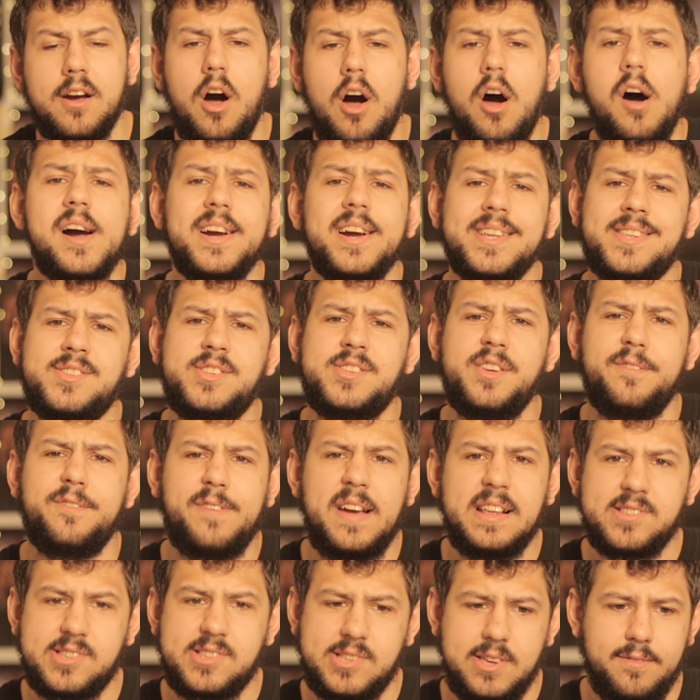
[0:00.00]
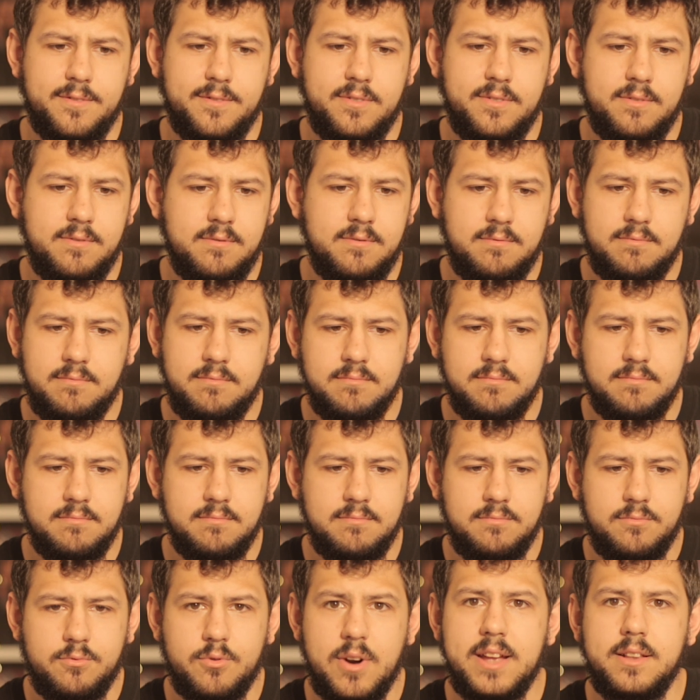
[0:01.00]
oh, it's defensive,
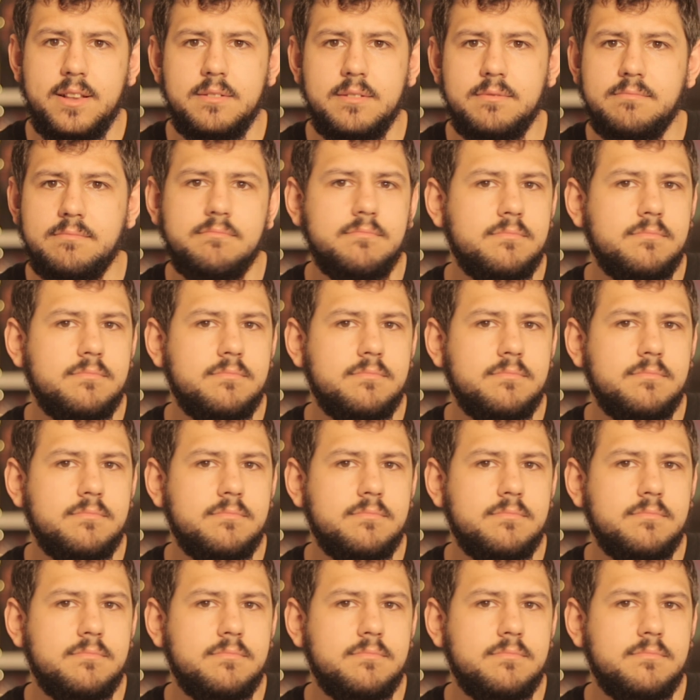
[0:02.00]
right?